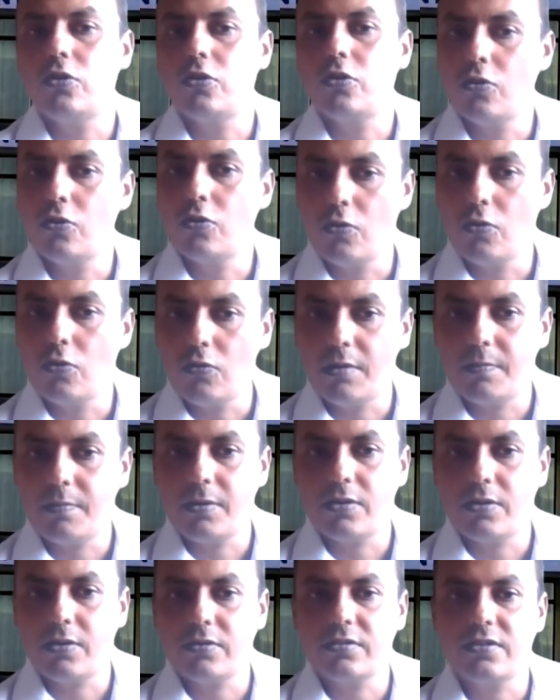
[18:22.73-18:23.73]
to
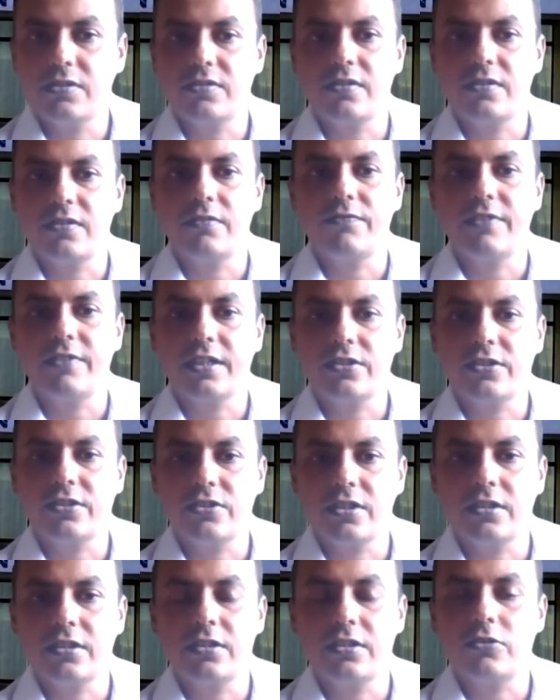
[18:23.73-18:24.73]
know about this
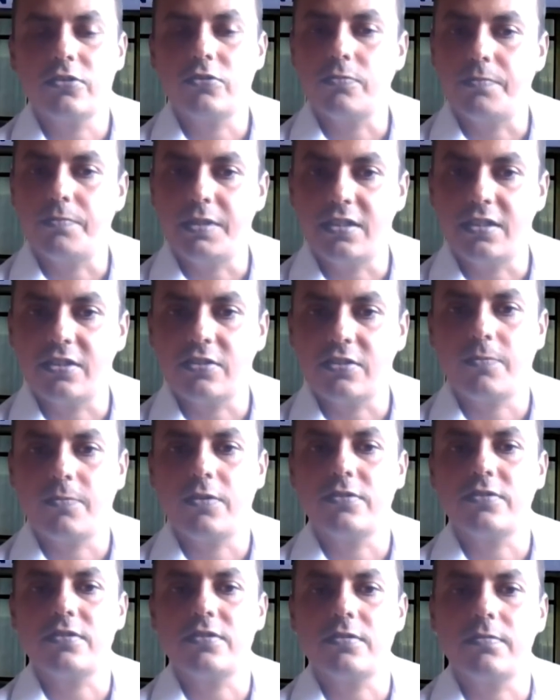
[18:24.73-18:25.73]
infection, to be
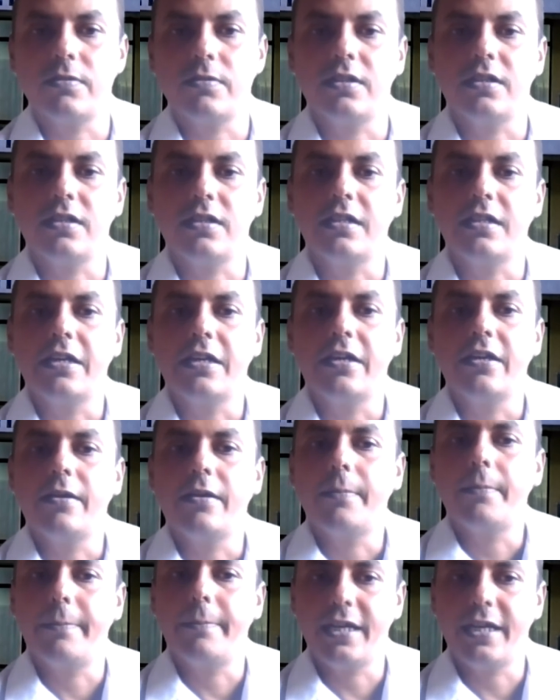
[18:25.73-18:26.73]
responsible.
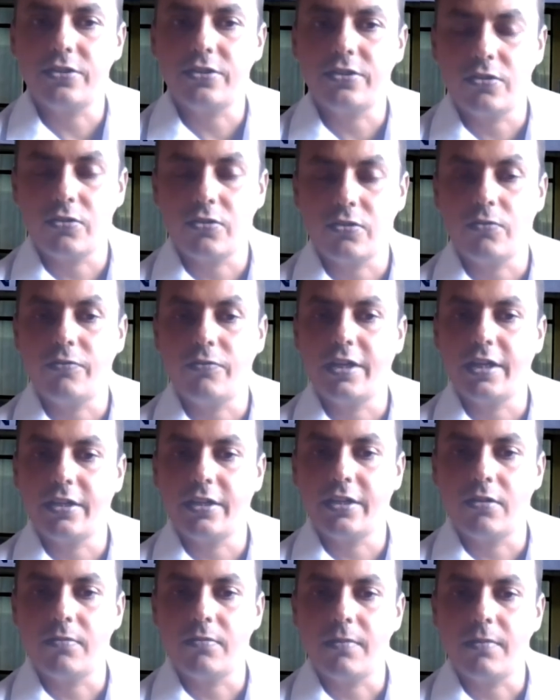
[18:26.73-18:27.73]
Make sure to wear
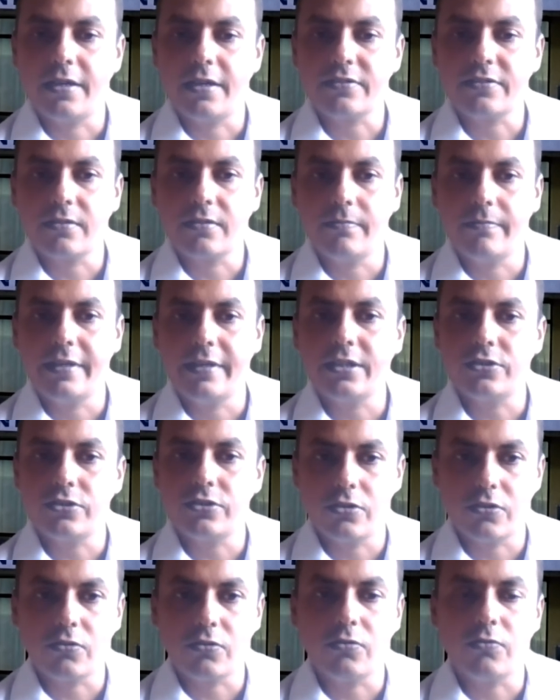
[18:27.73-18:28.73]
your mask, make
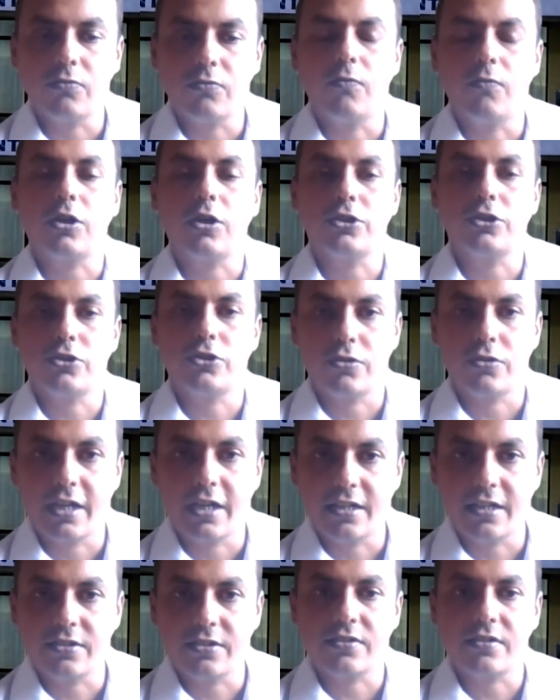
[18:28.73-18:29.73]
sure to wash your
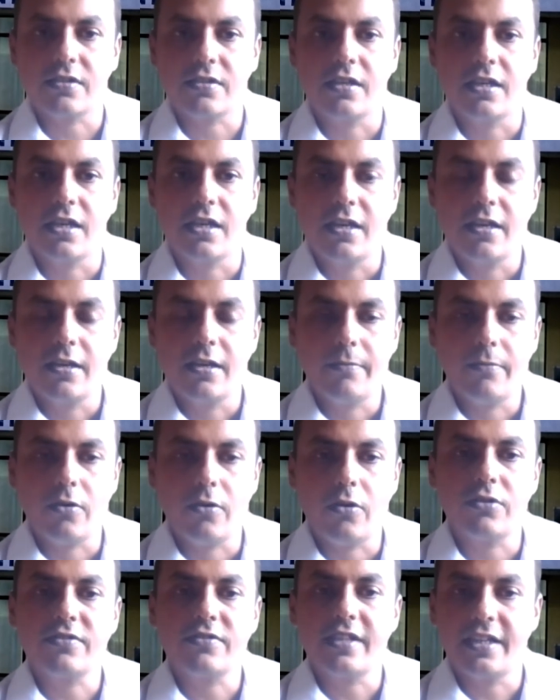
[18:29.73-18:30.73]
hands
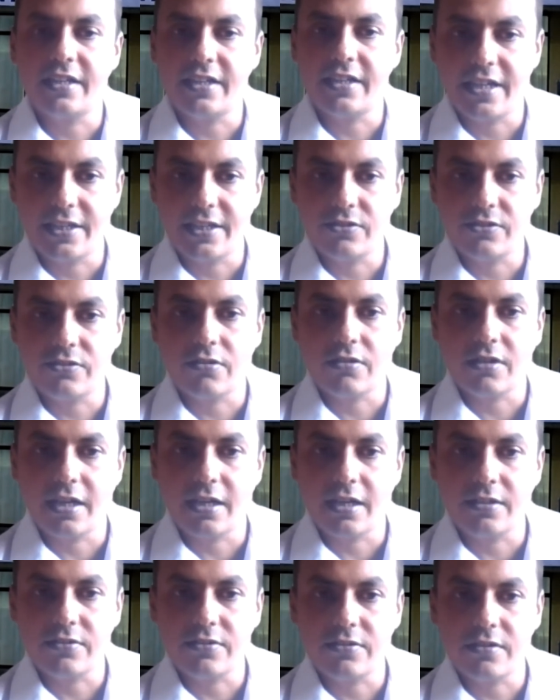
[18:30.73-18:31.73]
or sanitize your
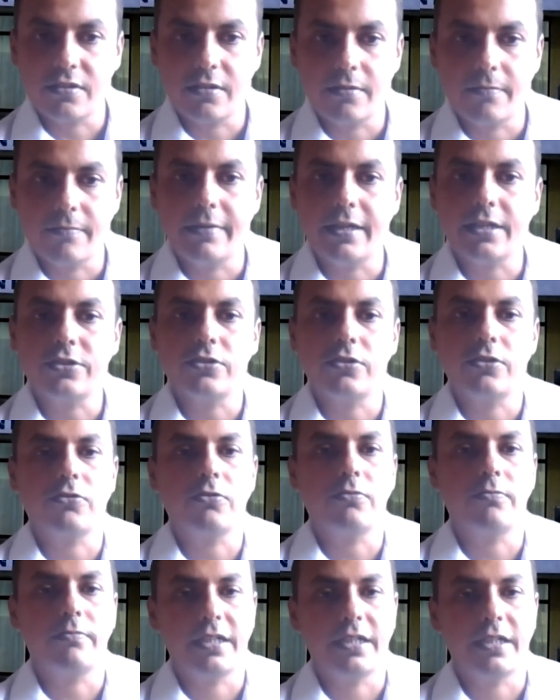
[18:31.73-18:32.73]
hands, make sure
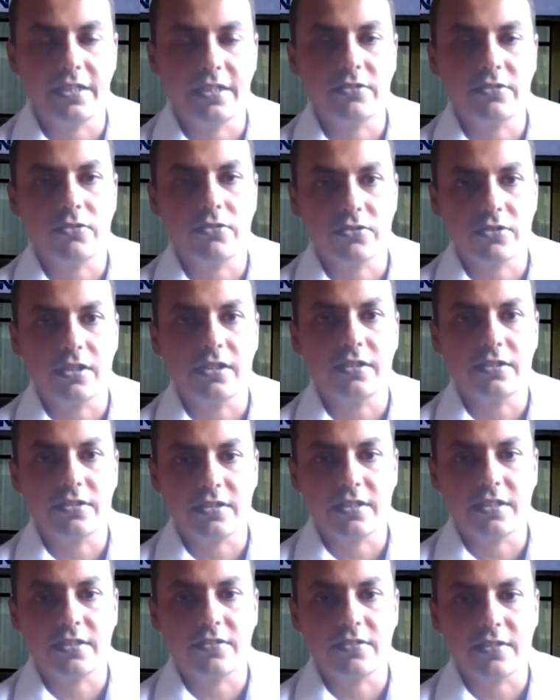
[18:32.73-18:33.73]
to maintain social
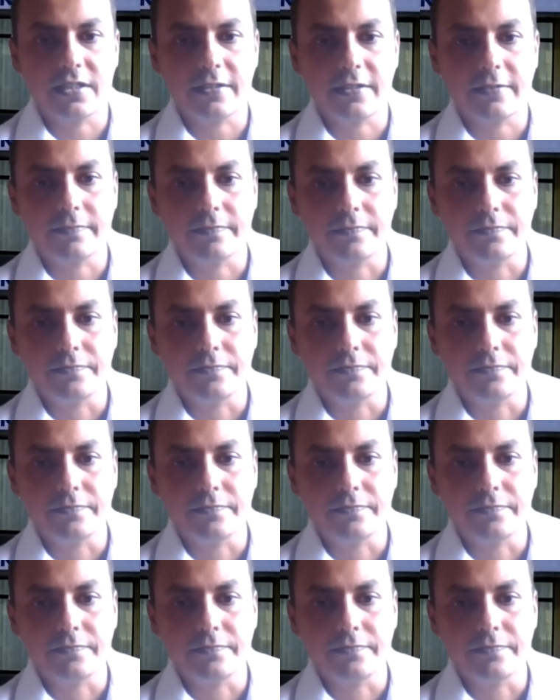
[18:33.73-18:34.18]
distancing.